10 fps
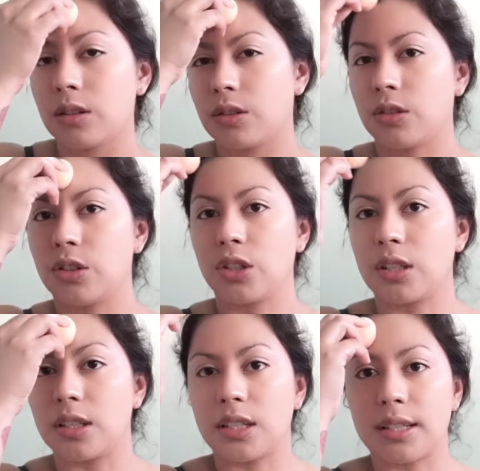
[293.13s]
So
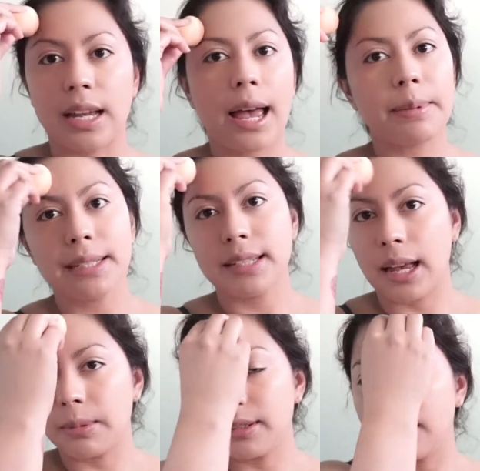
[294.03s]
just dab it
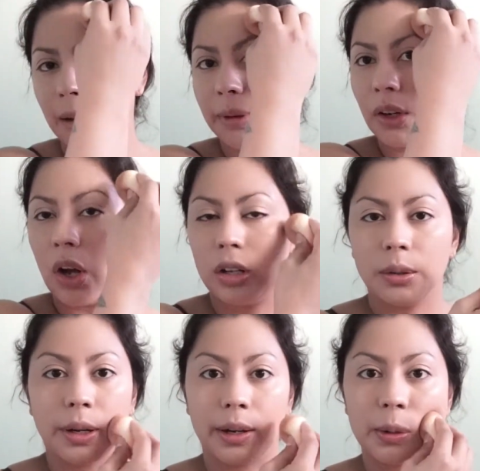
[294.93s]

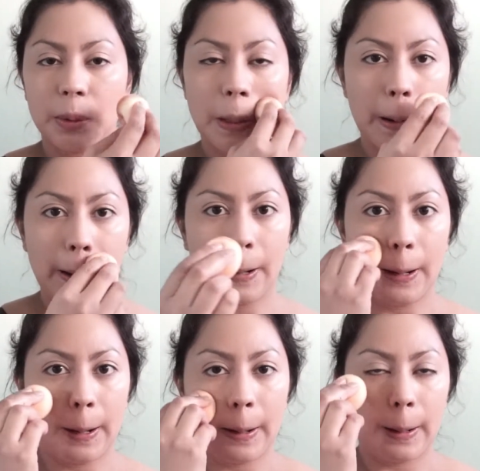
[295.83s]
all around,
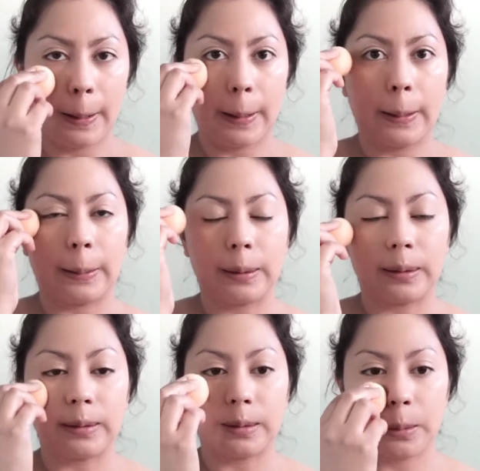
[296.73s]

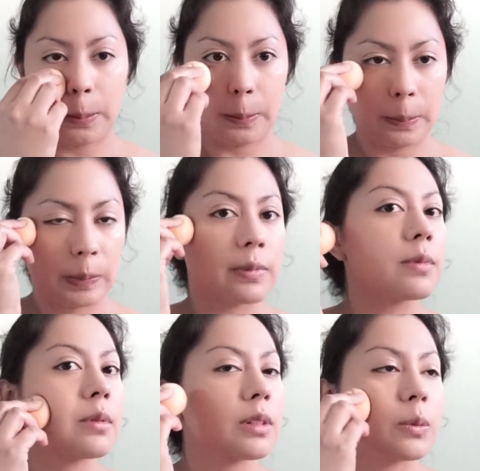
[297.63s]
and
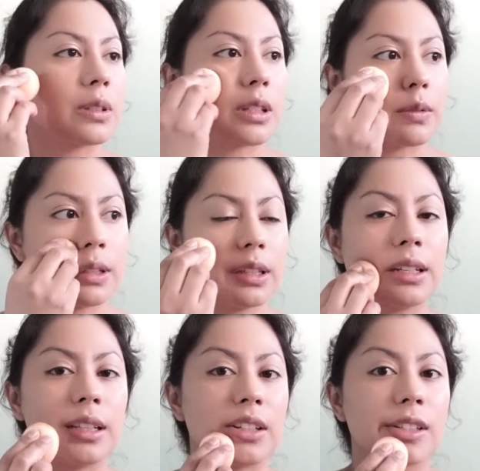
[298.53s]
once
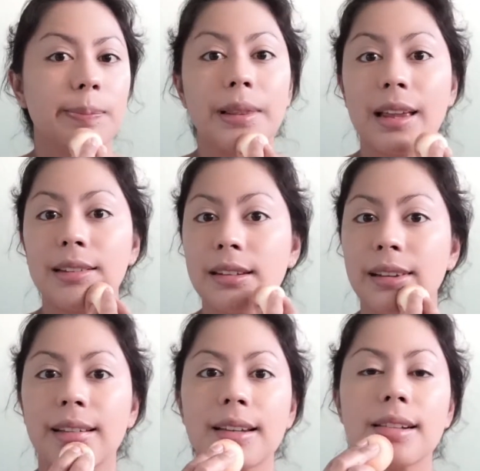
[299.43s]
everything looks
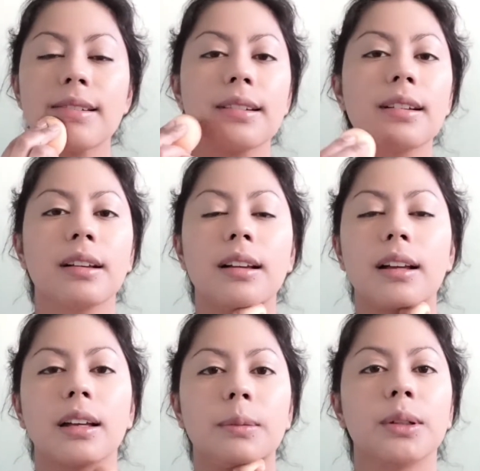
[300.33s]
blended,
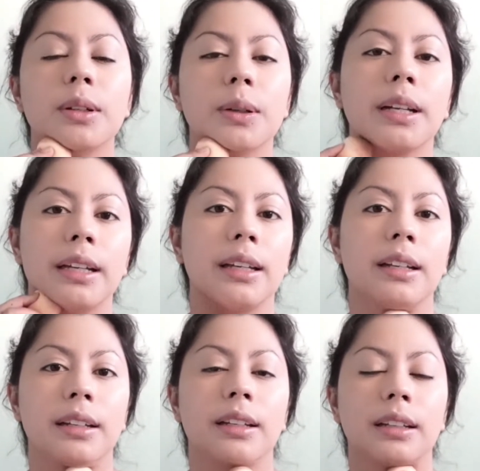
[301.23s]
I will go
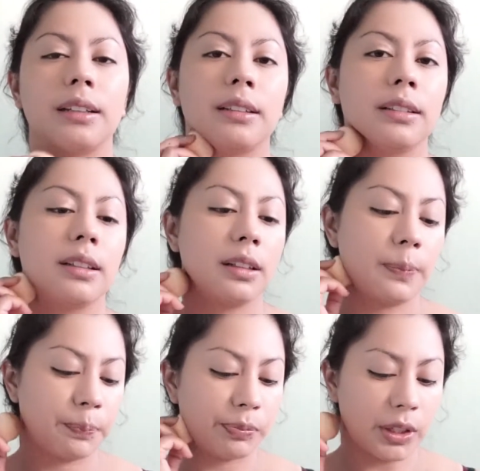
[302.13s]
ahead and
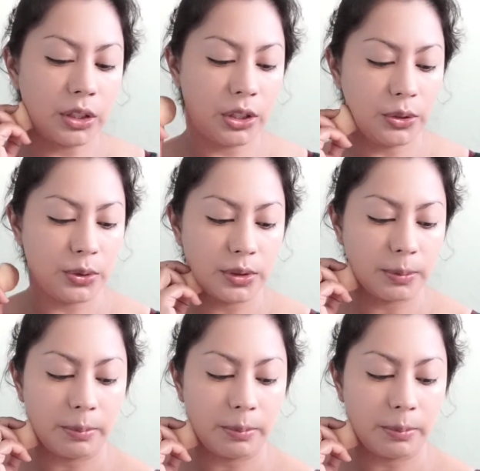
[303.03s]
use